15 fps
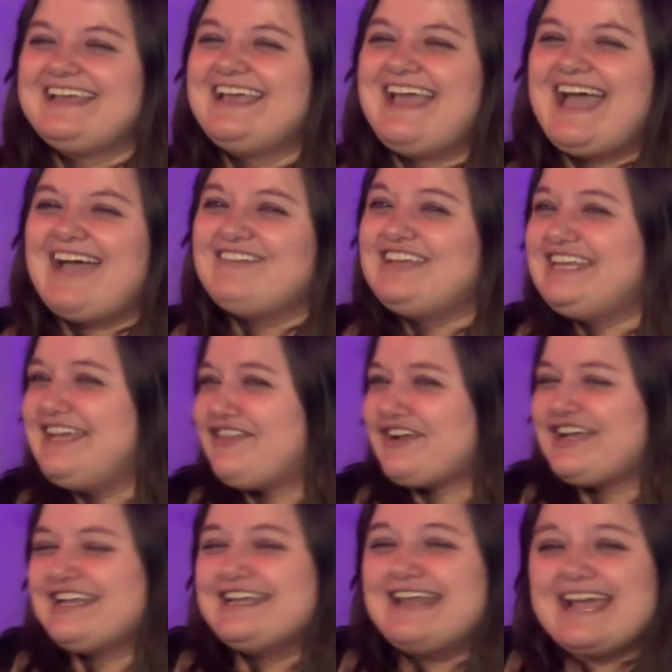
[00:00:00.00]
have any other
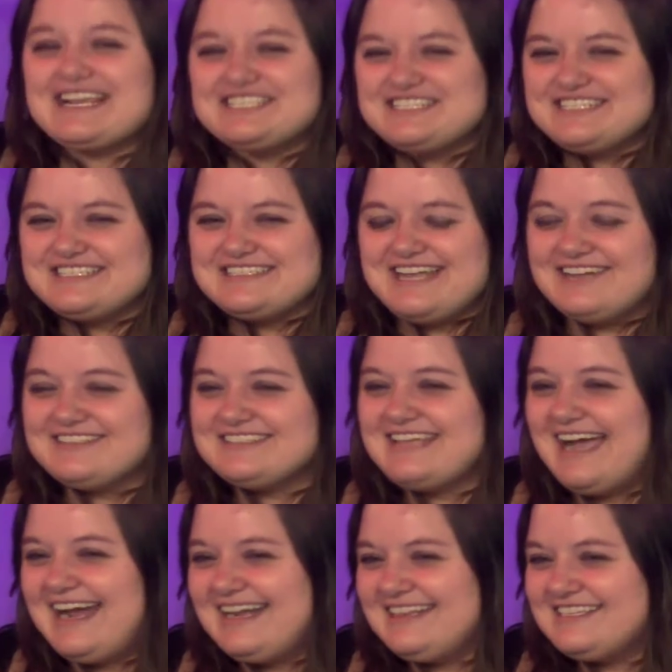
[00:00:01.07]
connections
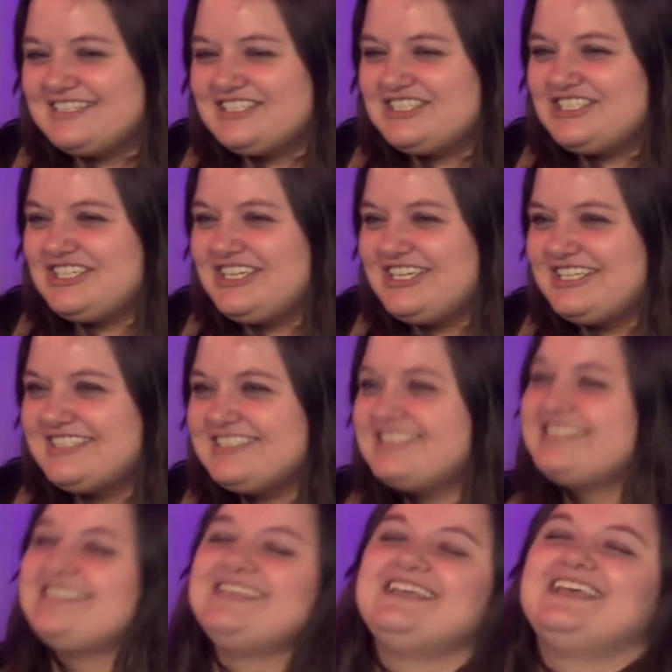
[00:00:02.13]
outside of this
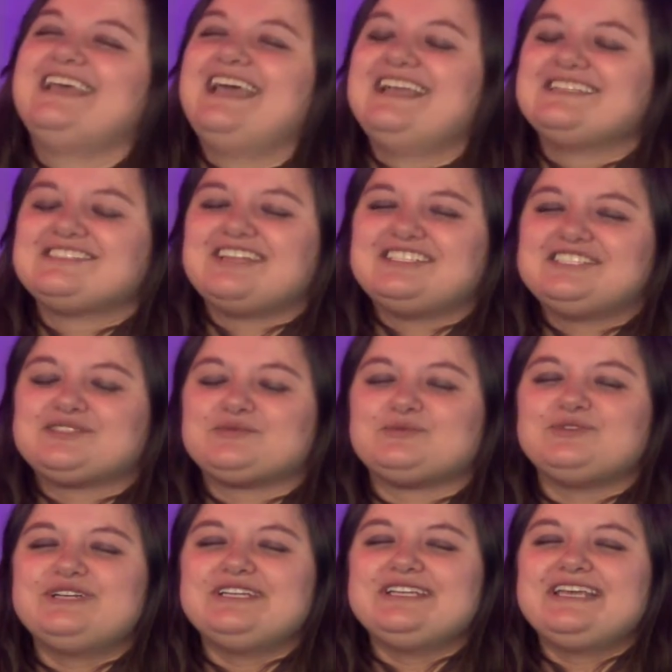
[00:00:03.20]
church. So I just
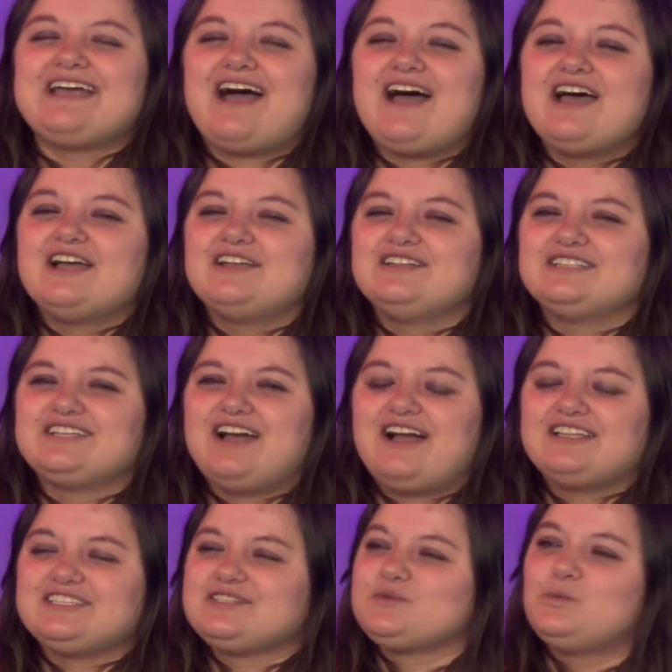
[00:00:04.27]
really got
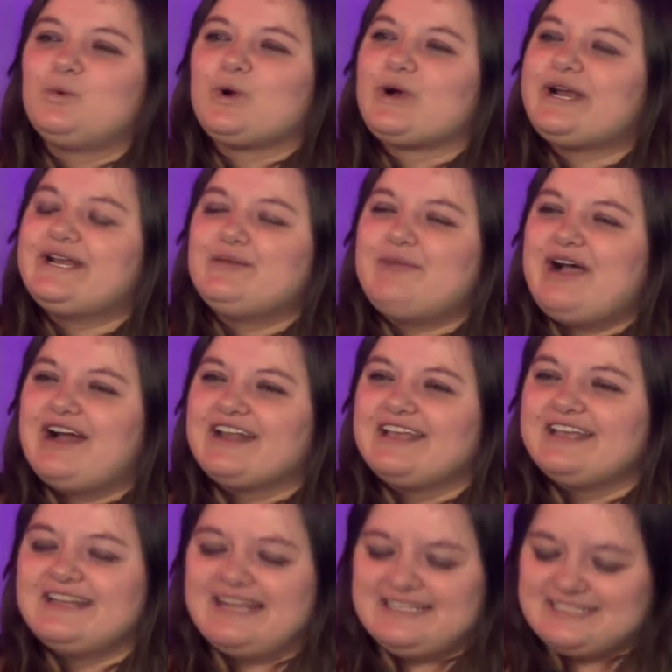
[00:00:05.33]
got just worried about
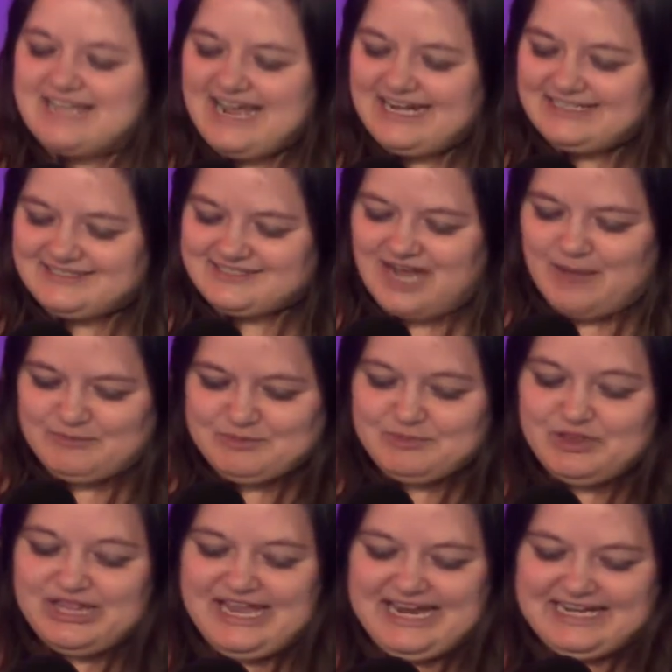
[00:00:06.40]
it, and I kind of stopped
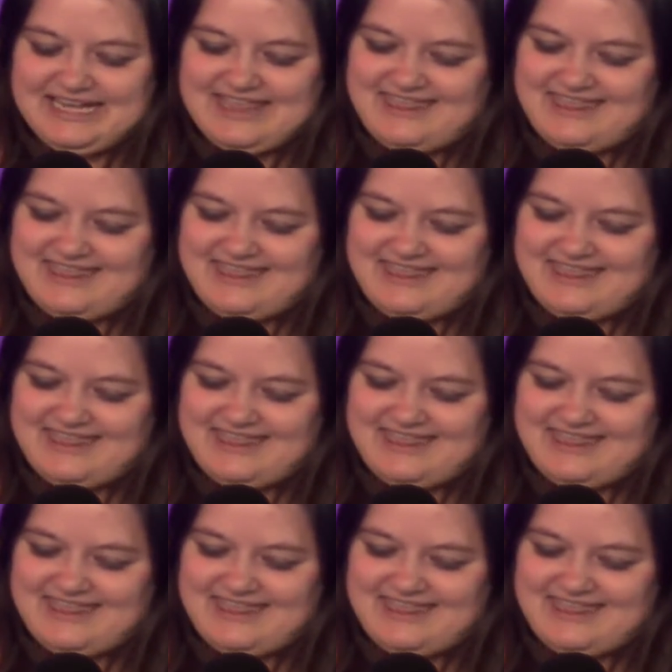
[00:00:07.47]
planning